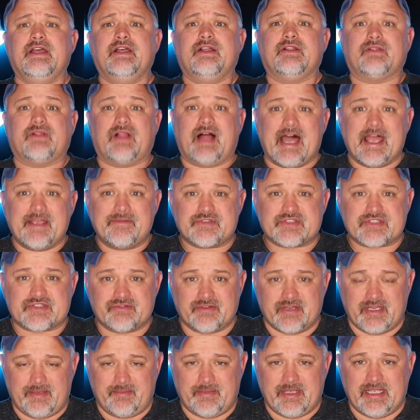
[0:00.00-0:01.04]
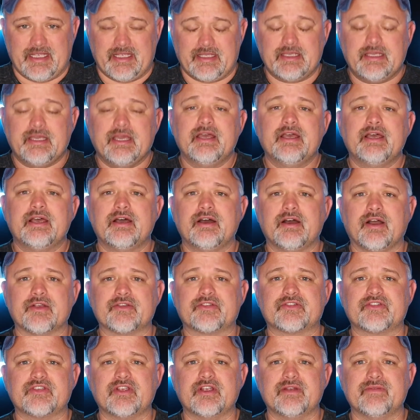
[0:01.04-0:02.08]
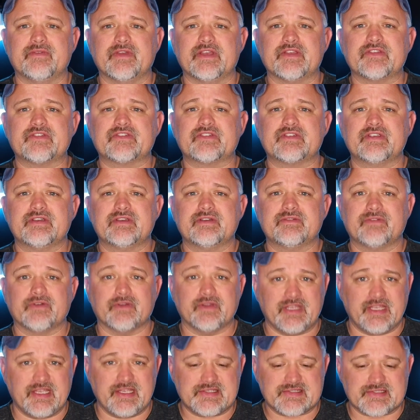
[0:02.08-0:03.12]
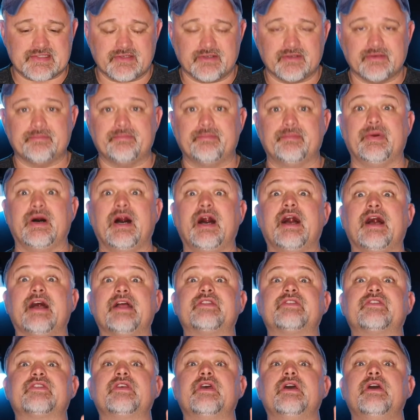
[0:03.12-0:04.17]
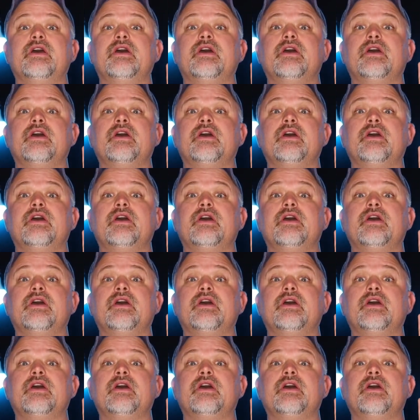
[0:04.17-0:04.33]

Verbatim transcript: live streaming our service for Easter, but